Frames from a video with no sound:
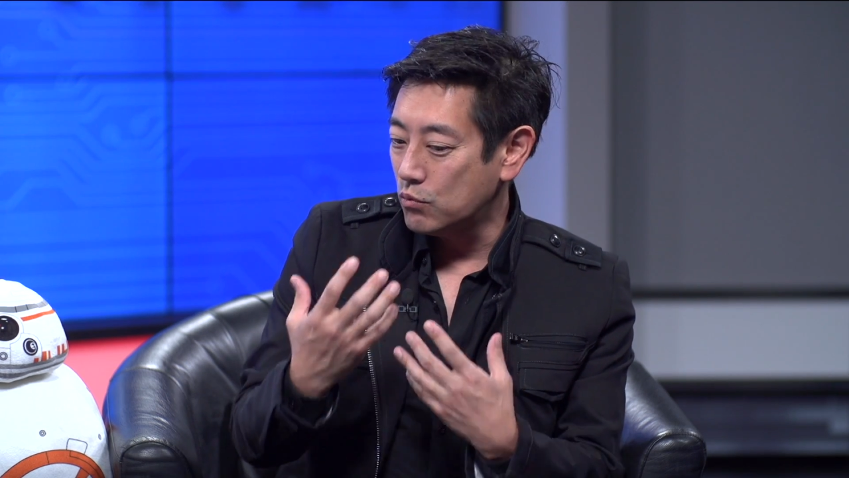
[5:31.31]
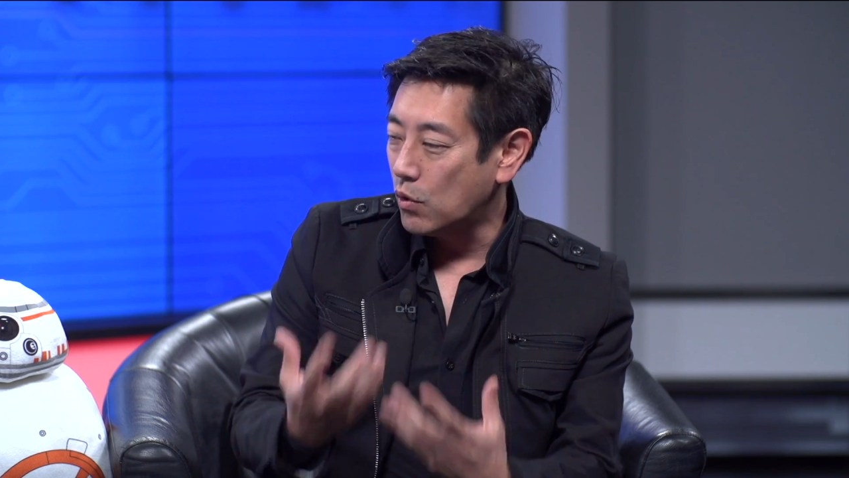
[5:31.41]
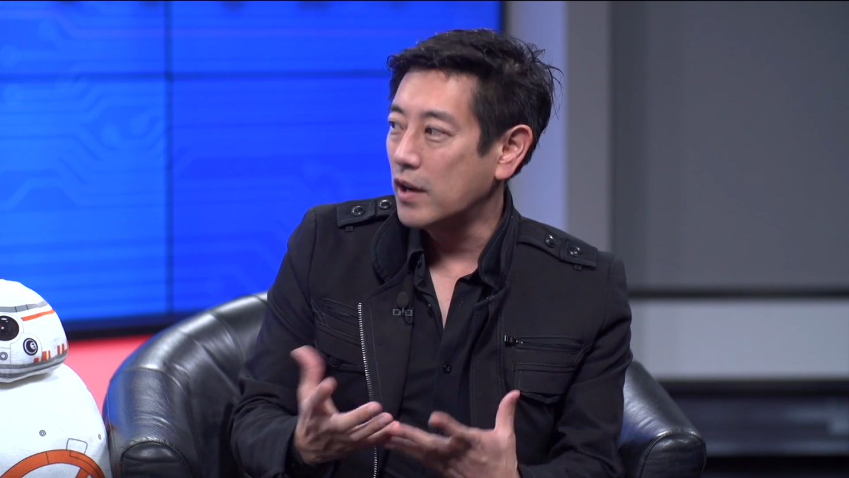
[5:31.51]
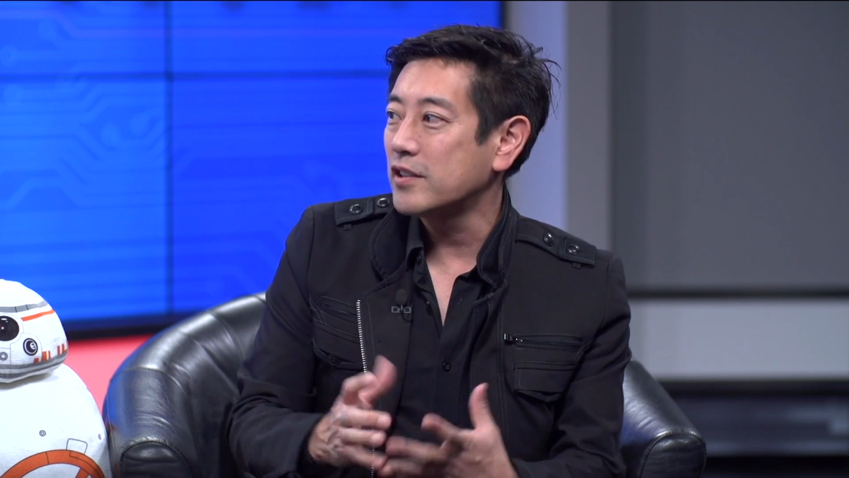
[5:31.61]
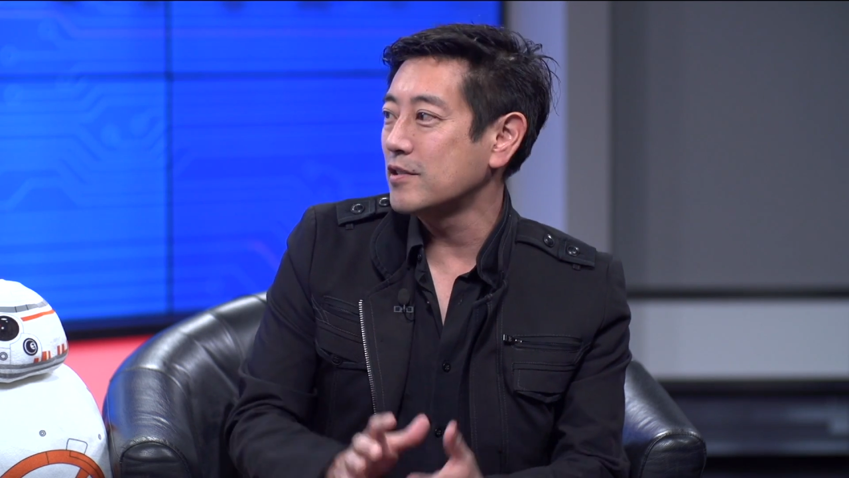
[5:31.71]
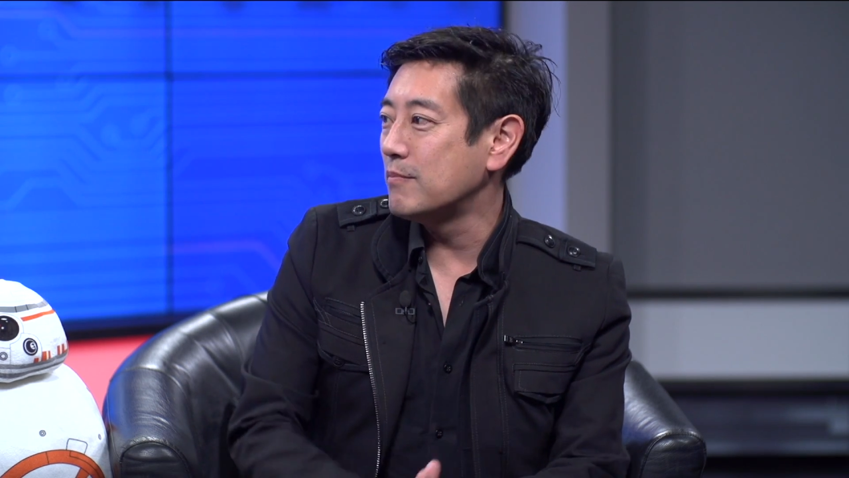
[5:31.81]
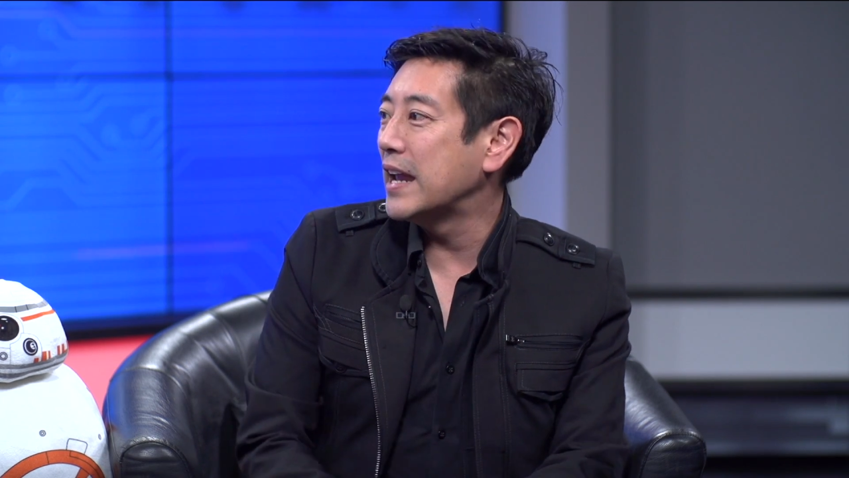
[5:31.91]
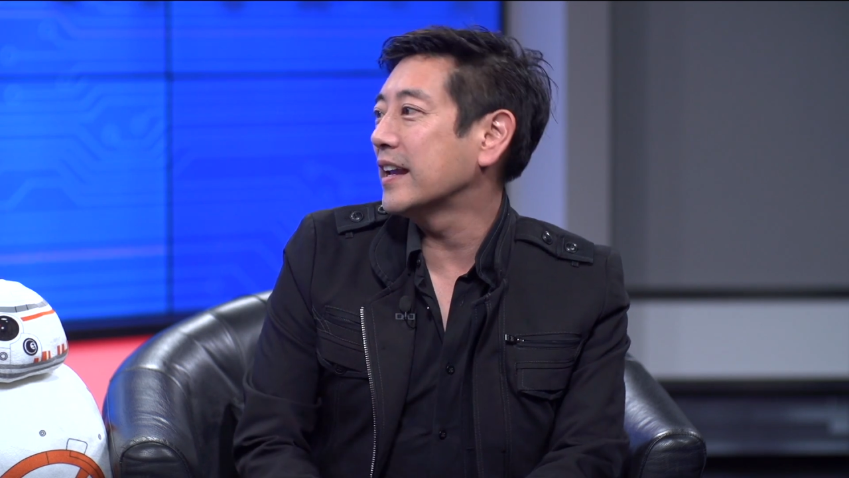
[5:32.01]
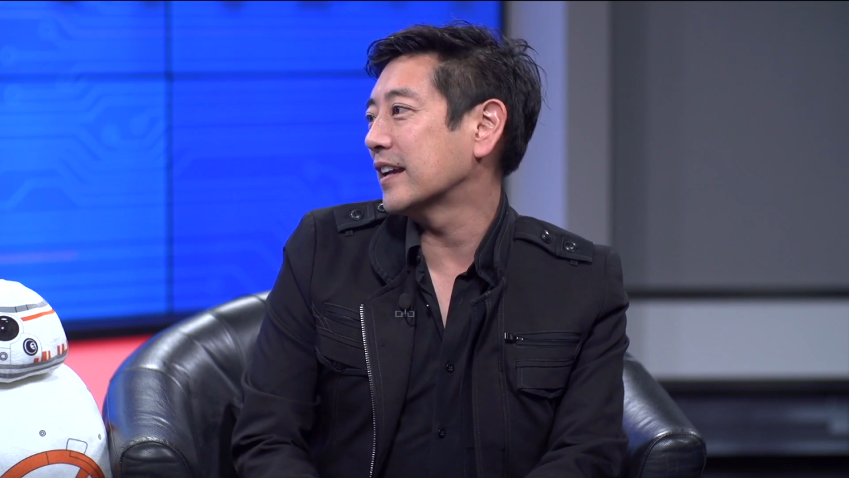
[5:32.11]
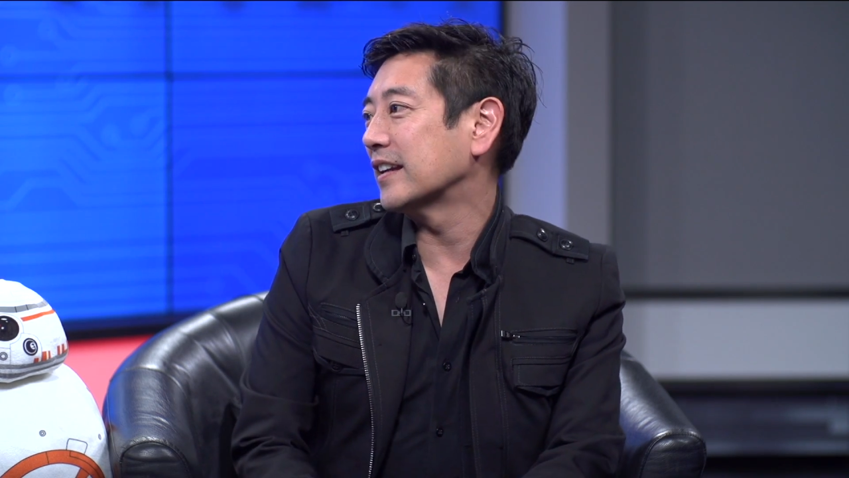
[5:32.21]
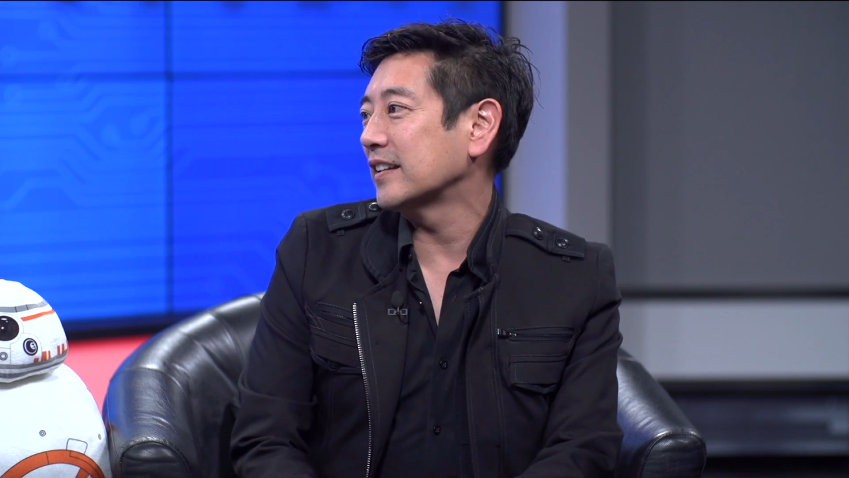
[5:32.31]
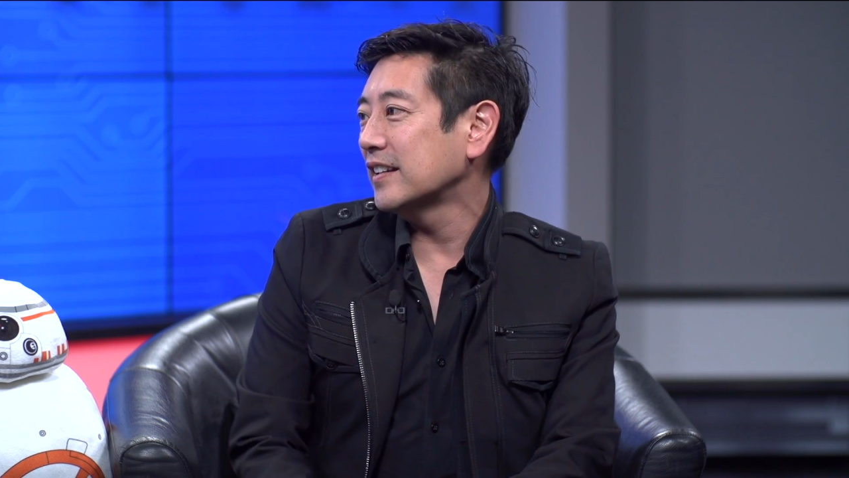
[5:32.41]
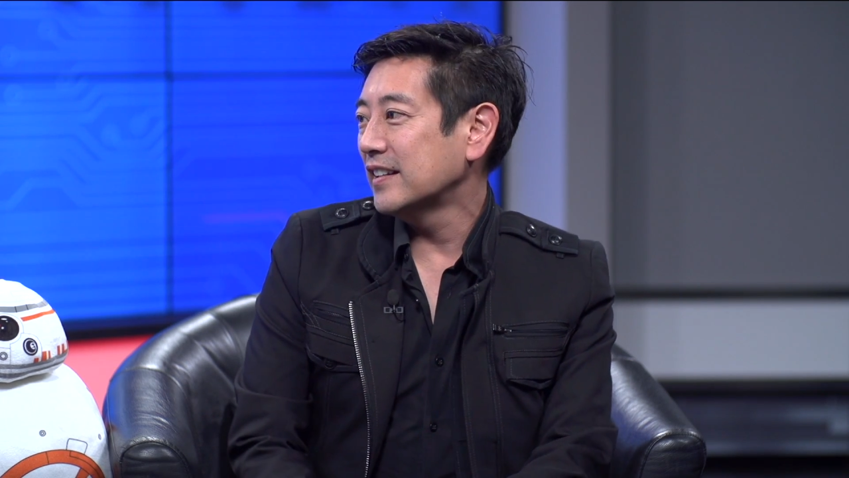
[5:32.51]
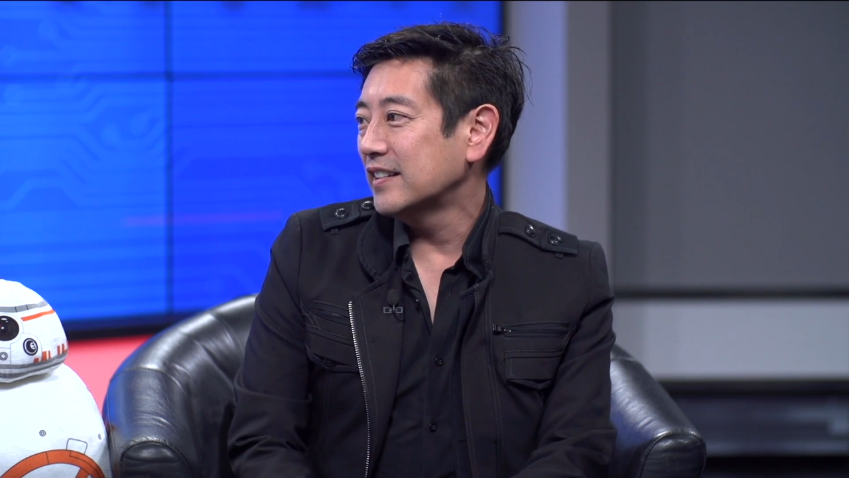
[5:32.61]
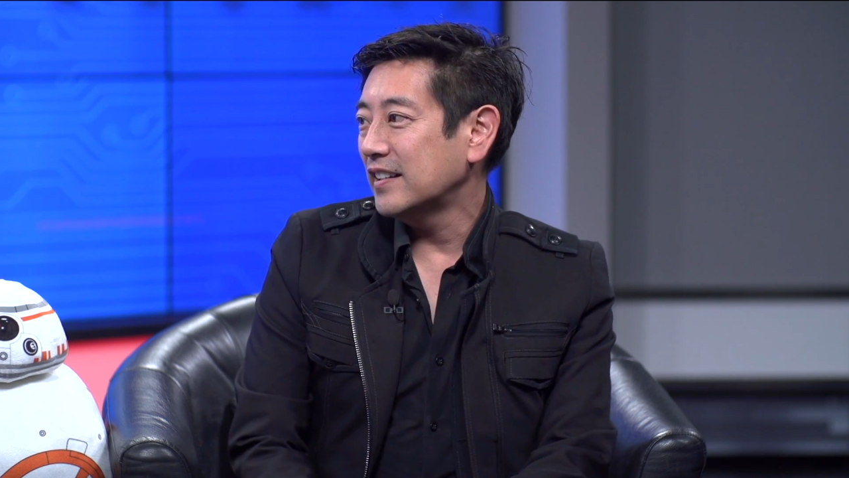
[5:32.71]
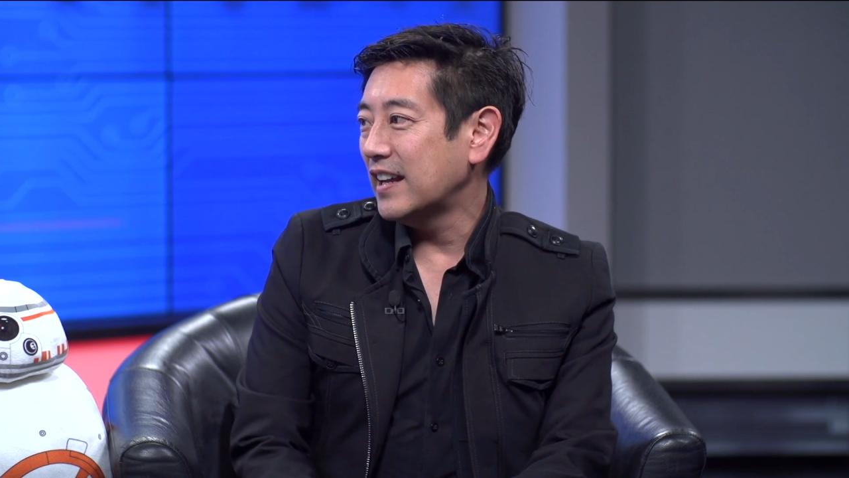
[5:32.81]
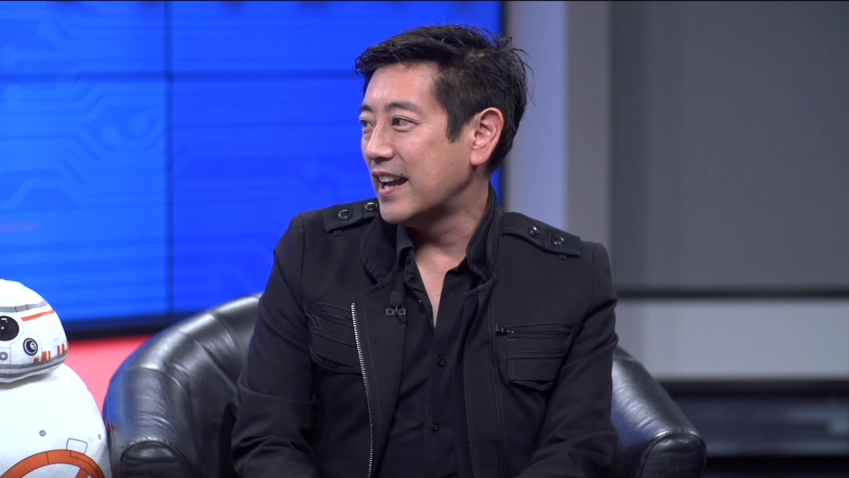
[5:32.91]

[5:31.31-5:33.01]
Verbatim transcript: want to make it mm-hmm.